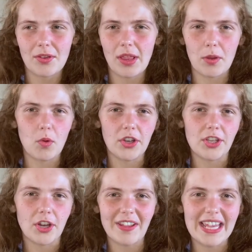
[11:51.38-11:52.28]
like, what,
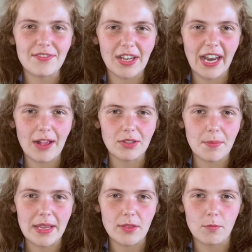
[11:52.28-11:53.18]
you're gonna even it out to
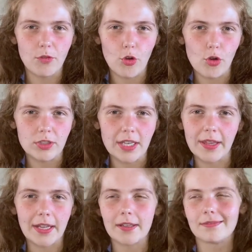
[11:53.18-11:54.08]
make them forty?
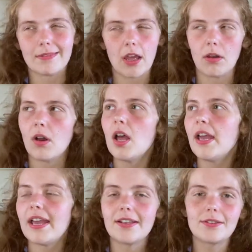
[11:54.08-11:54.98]
Like, no,
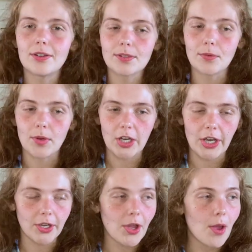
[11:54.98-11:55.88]
it doesn't
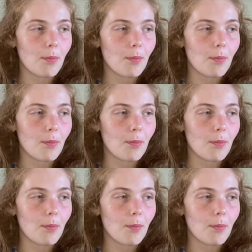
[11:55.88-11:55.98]
work.